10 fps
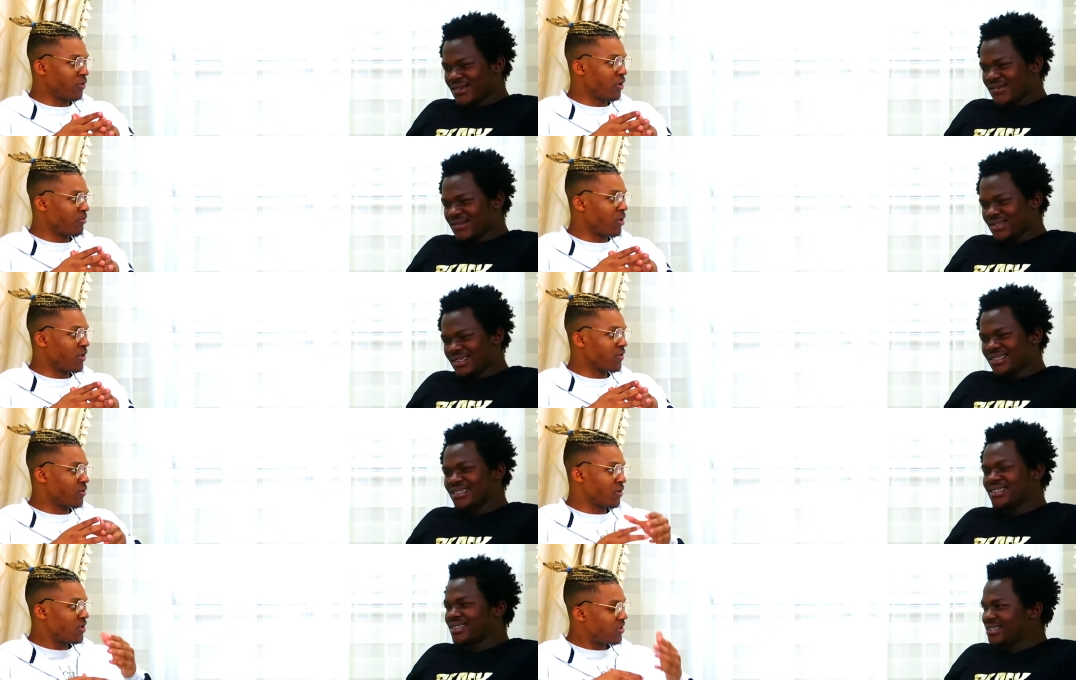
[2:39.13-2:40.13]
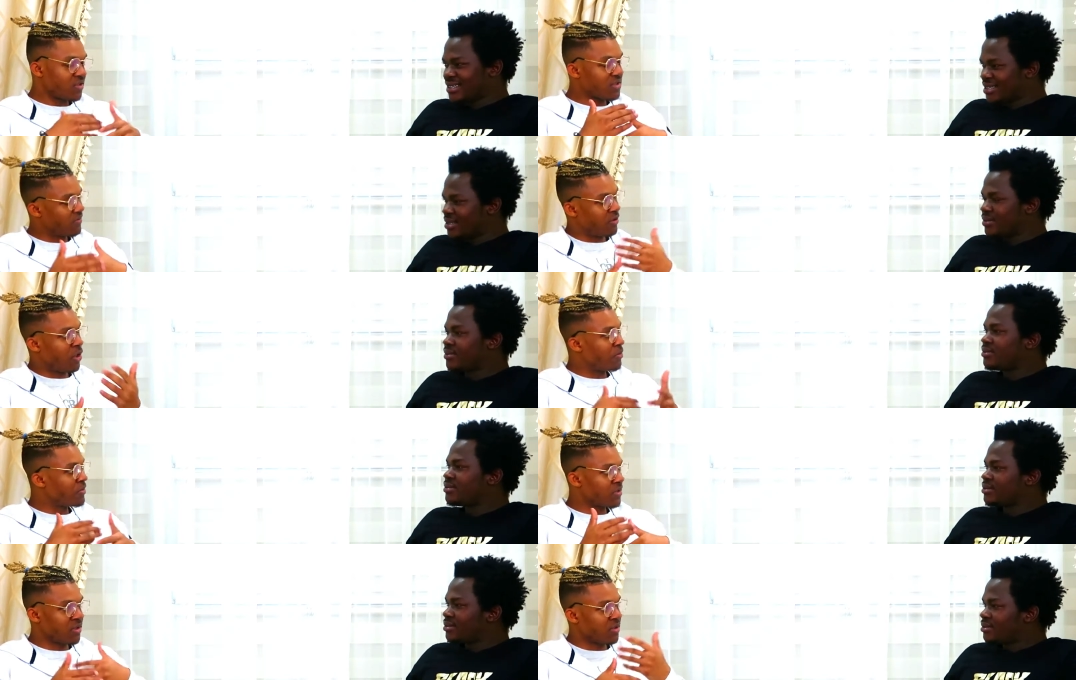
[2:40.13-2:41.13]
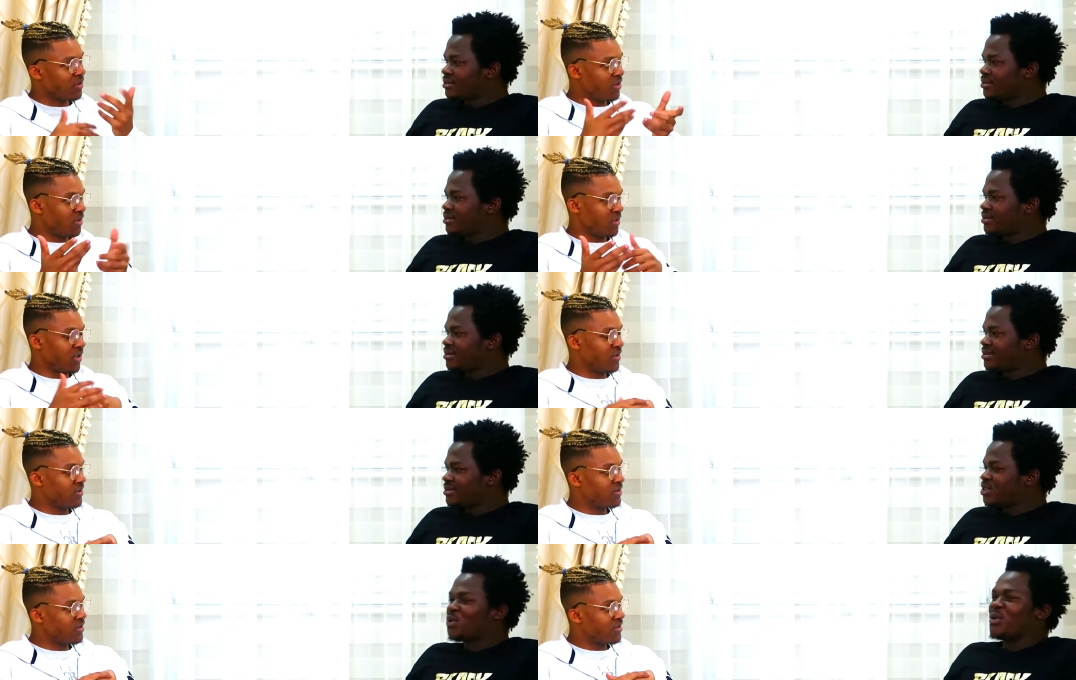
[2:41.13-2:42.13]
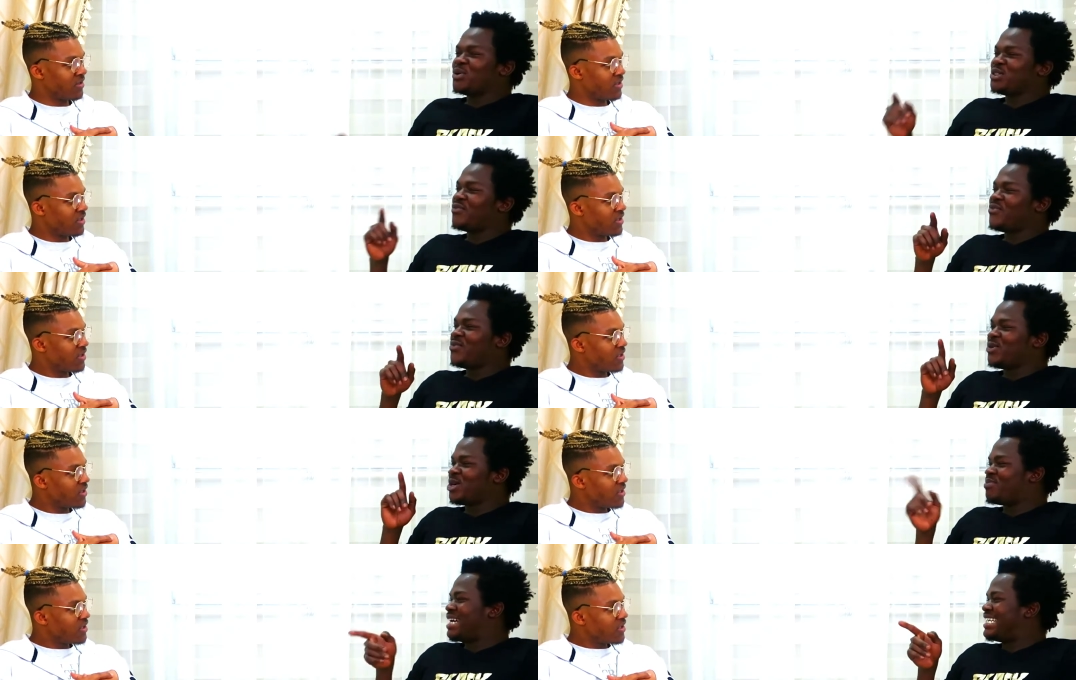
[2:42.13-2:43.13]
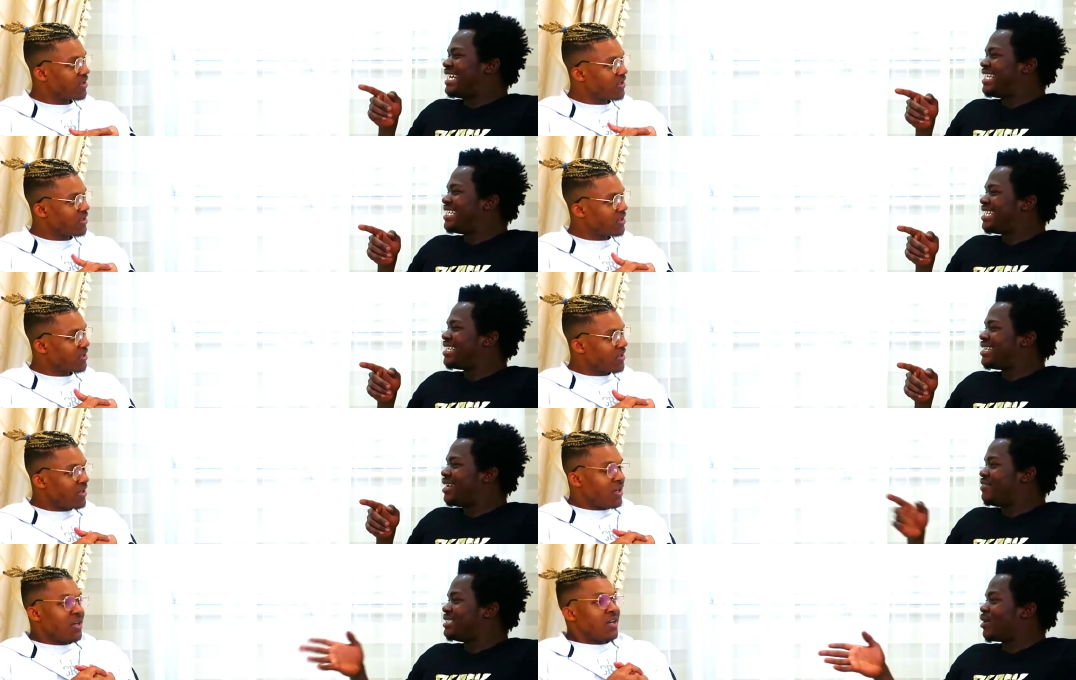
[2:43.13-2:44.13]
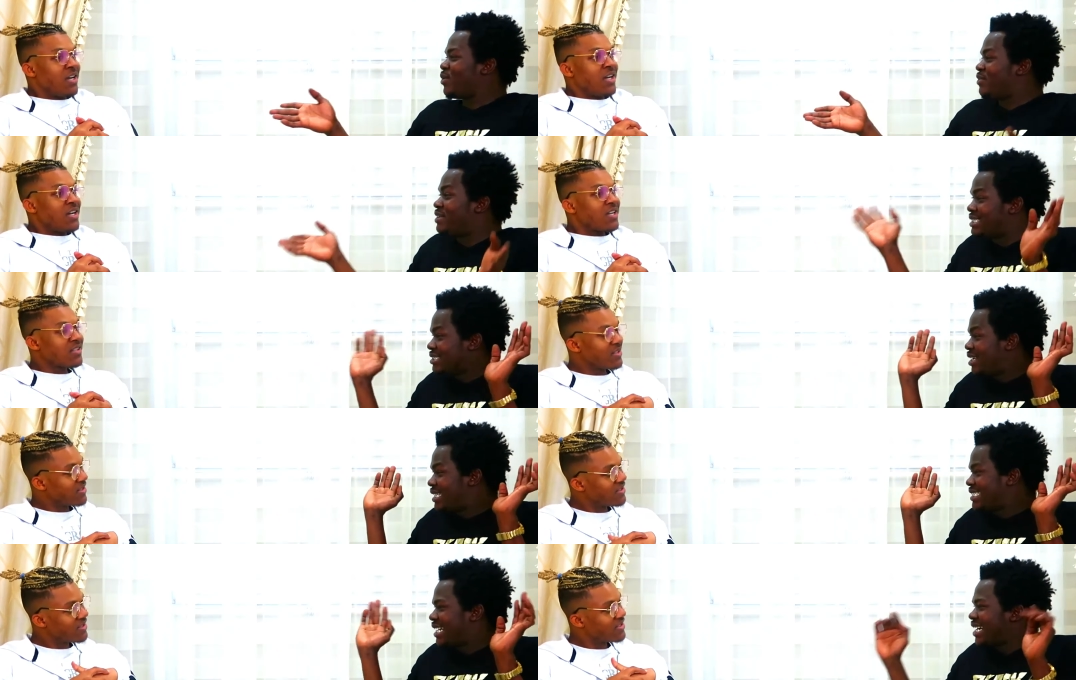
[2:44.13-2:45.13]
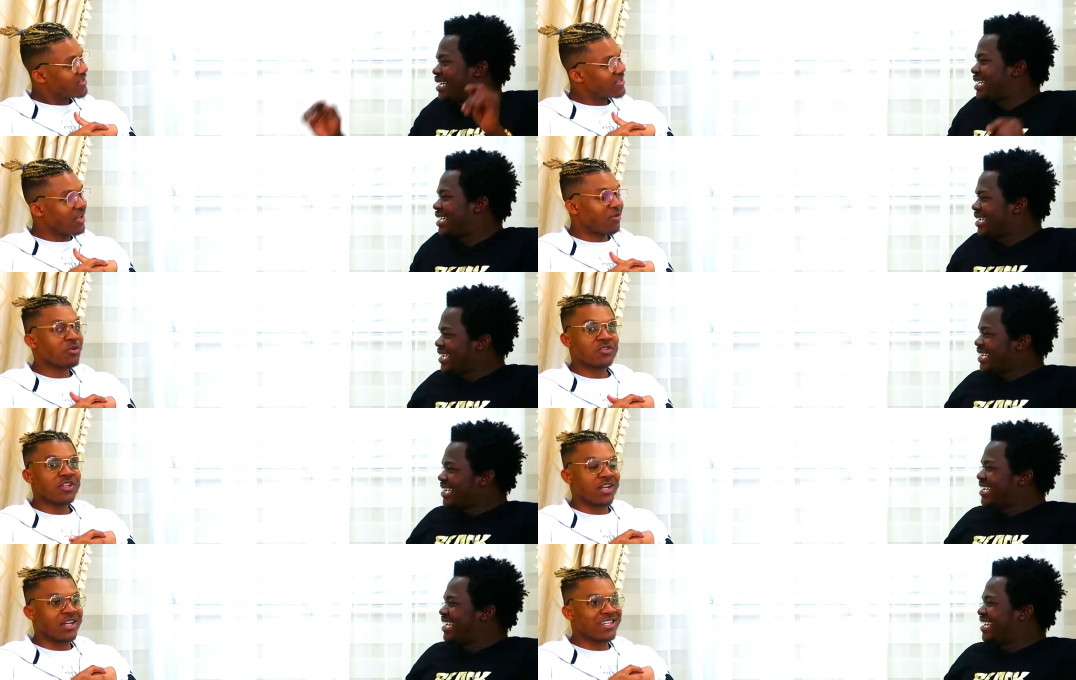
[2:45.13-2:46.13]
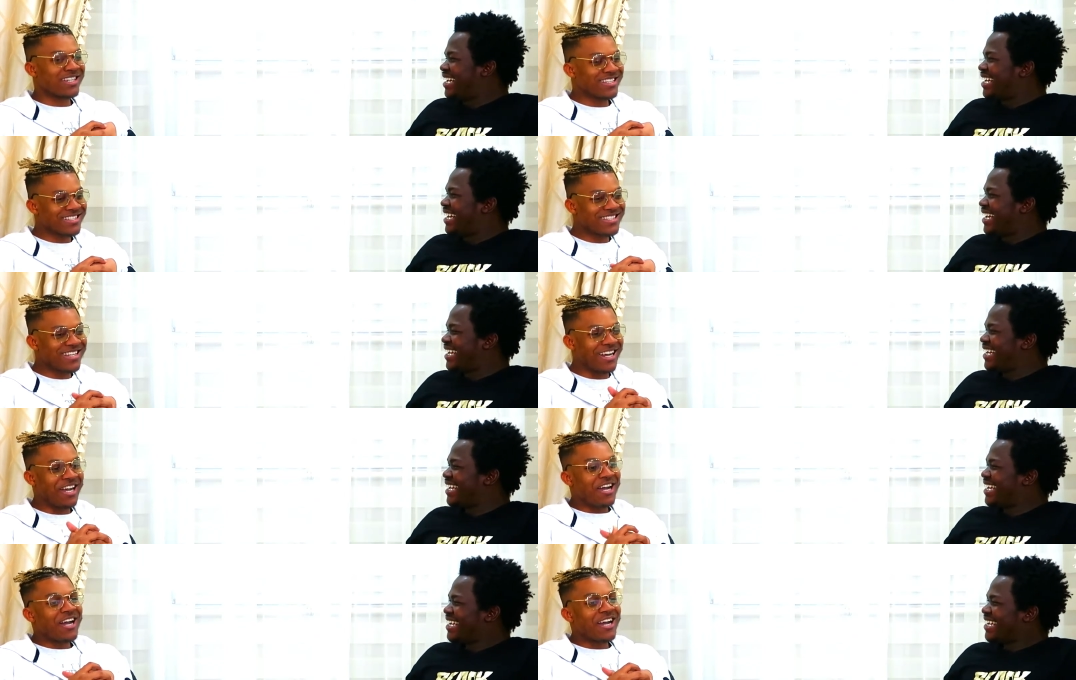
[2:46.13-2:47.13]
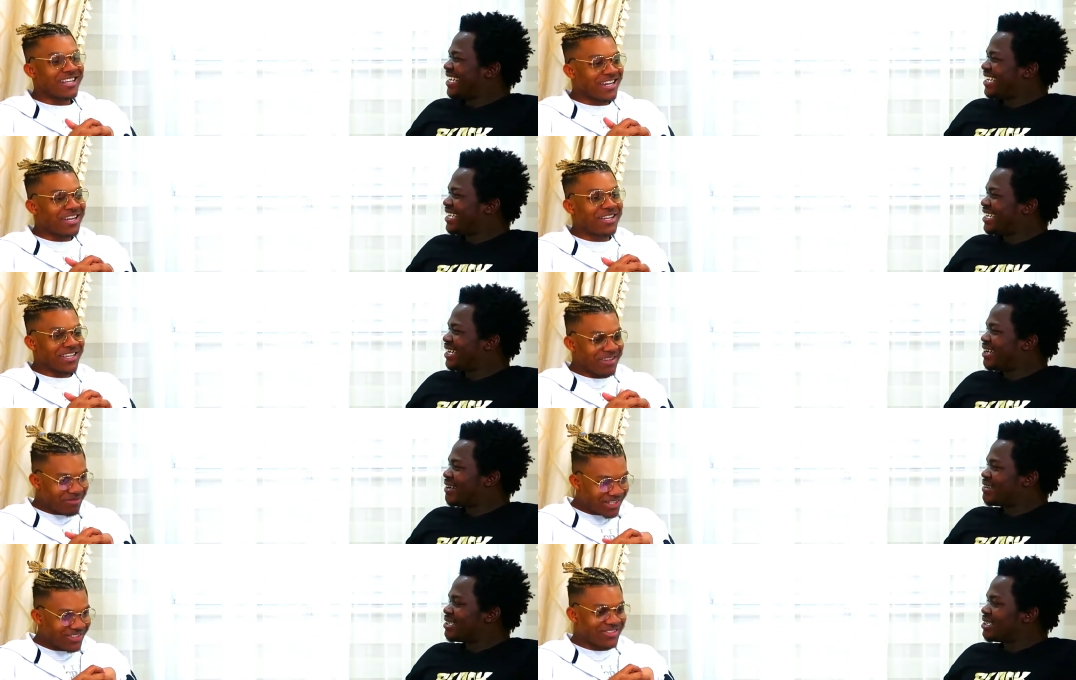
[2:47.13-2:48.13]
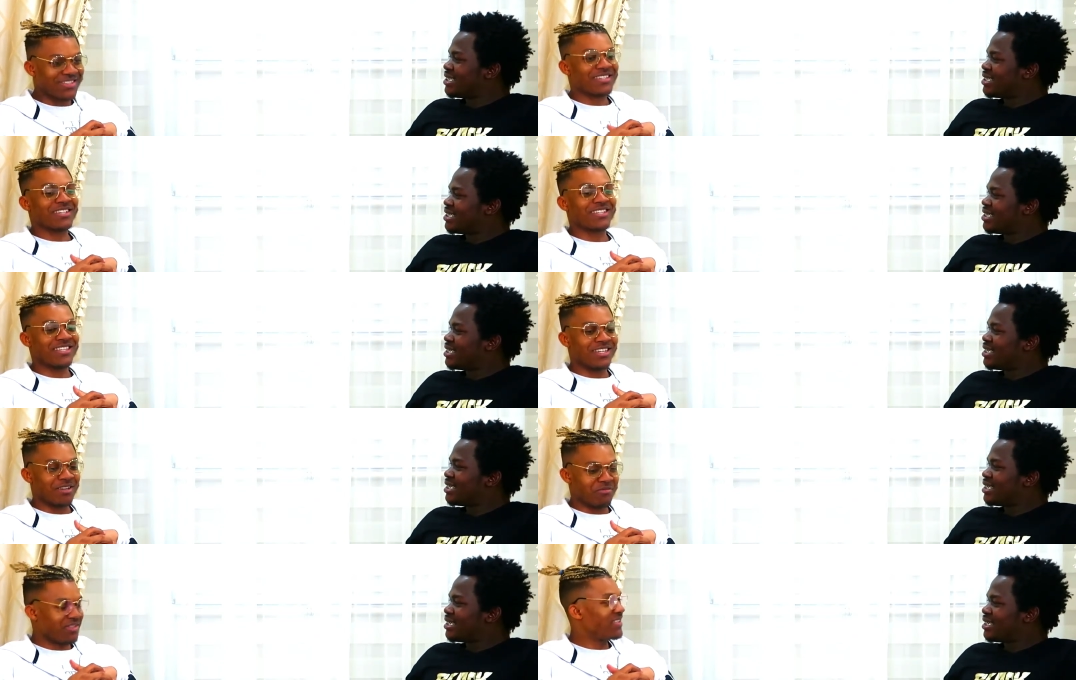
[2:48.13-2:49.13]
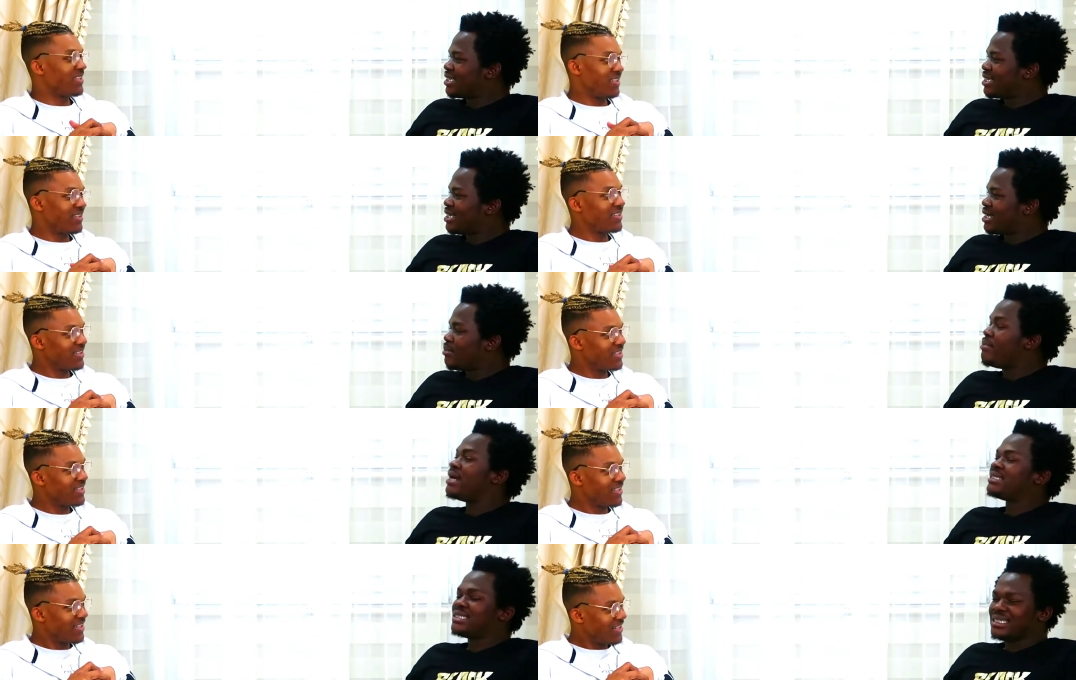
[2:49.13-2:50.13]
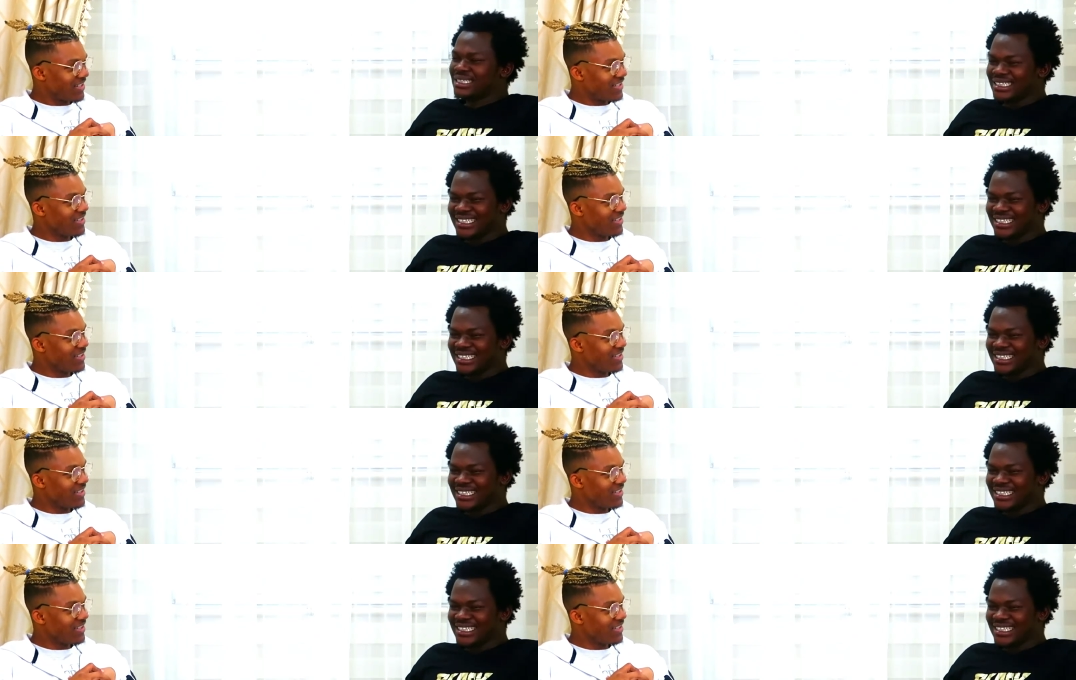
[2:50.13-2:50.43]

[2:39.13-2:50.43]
Speaker 1: on the wrong path so it, it just develops and uh, yeah so what was your, your plan A if it's, if not
Speaker 2: a secret. No, I, I, I, came here to study uh, medicine. Medicine.